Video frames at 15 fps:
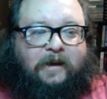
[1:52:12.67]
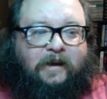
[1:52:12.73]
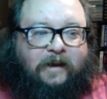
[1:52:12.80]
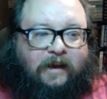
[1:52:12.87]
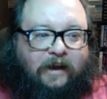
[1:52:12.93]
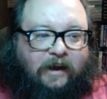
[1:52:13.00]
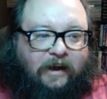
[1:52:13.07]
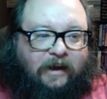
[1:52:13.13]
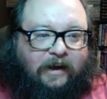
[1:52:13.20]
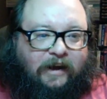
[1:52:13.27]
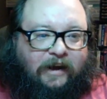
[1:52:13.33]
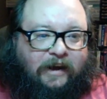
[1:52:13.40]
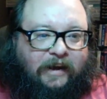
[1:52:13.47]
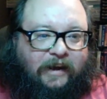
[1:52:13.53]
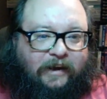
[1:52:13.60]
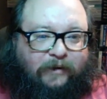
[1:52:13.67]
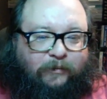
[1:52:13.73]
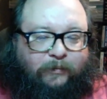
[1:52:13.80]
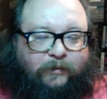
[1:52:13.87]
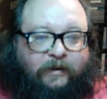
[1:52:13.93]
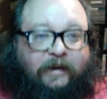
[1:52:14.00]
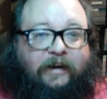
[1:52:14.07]
I had a
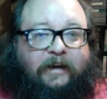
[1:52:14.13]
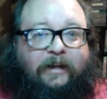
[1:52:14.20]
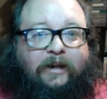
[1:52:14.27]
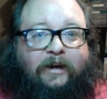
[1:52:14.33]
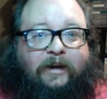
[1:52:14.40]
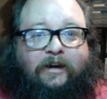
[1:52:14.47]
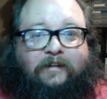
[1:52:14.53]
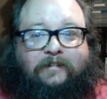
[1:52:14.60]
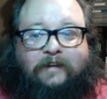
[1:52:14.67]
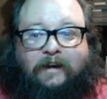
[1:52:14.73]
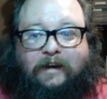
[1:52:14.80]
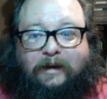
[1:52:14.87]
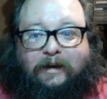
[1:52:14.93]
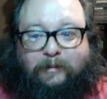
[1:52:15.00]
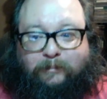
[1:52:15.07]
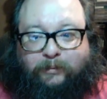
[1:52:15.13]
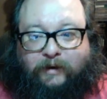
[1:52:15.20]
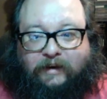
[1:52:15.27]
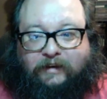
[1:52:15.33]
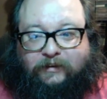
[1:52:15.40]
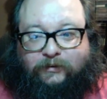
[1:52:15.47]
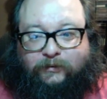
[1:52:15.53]
real hard time
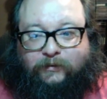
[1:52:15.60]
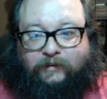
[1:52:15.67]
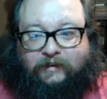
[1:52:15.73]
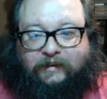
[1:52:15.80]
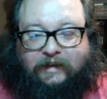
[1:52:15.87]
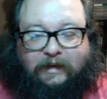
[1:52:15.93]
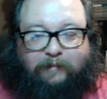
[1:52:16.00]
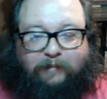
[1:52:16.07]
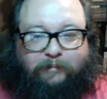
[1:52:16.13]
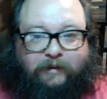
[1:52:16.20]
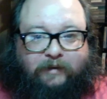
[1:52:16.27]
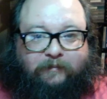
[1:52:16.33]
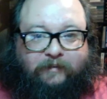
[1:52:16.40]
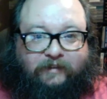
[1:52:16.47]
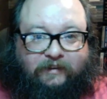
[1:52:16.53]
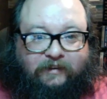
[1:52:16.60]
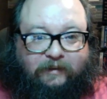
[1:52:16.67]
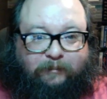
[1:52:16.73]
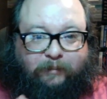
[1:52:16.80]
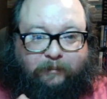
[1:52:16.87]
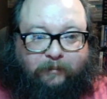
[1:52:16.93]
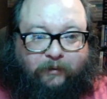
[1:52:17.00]
breaking through on the campaign when the
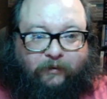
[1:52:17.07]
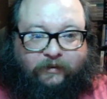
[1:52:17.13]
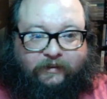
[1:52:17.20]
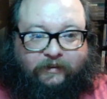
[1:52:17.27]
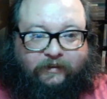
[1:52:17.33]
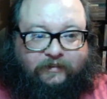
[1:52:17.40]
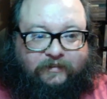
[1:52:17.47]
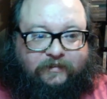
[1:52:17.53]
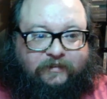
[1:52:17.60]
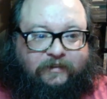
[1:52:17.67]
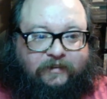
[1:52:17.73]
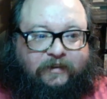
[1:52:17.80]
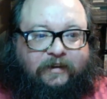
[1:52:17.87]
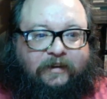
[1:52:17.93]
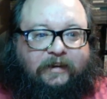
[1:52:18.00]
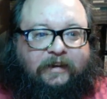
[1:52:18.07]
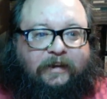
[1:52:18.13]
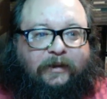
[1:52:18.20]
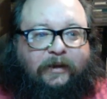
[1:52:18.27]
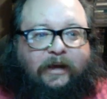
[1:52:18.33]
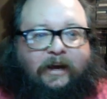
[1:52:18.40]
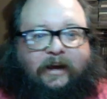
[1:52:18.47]
Olympic mode of this.
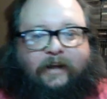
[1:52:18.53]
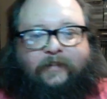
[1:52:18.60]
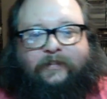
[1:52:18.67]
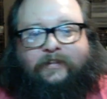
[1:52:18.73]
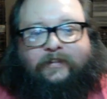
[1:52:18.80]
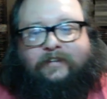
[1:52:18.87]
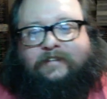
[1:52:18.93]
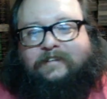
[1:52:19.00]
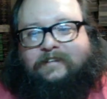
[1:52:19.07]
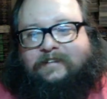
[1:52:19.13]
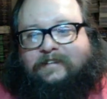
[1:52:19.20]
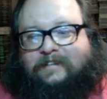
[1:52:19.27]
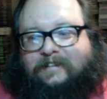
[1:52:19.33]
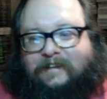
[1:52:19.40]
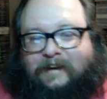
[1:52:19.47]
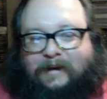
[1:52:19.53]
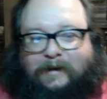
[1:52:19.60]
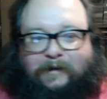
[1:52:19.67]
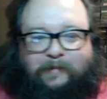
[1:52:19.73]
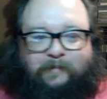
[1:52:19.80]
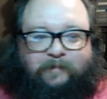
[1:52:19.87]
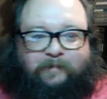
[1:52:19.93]
This is
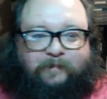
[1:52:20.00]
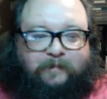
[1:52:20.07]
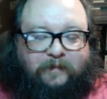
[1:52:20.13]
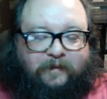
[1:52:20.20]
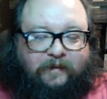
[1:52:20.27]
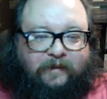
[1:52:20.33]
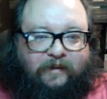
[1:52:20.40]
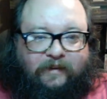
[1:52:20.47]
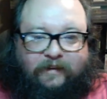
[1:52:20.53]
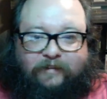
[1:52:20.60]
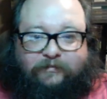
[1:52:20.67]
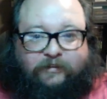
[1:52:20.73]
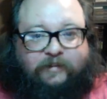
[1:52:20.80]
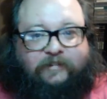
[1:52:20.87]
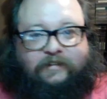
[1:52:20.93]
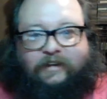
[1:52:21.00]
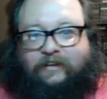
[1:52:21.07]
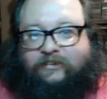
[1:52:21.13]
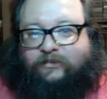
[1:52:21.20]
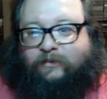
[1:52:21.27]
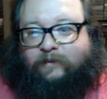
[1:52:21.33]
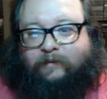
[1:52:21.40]
freestyle
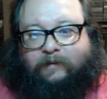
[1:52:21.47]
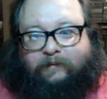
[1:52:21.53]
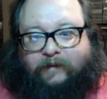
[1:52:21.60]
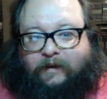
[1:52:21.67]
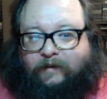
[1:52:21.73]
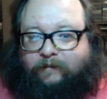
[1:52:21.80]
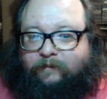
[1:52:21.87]
swimming, man.